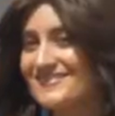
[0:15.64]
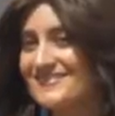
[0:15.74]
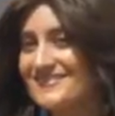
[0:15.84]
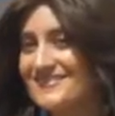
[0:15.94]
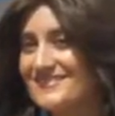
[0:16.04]

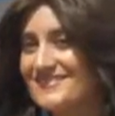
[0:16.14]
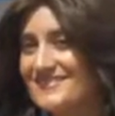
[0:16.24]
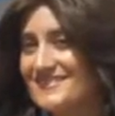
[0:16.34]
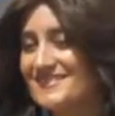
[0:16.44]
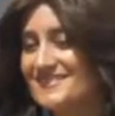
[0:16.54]

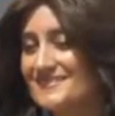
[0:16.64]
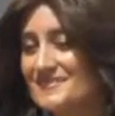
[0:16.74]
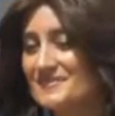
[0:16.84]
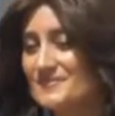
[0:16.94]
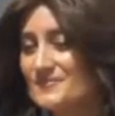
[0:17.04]

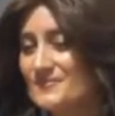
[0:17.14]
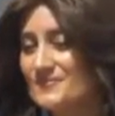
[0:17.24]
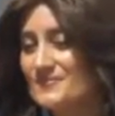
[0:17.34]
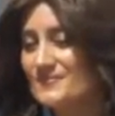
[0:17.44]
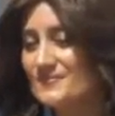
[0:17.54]

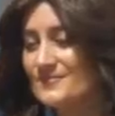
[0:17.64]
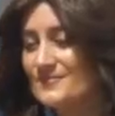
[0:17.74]
(not speaking)